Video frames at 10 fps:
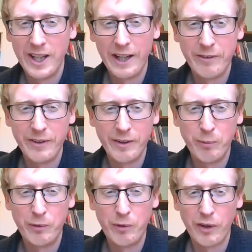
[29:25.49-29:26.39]
if you,
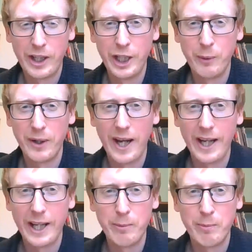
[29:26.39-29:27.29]
we've got the Q and
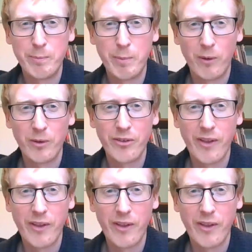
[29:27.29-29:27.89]
A box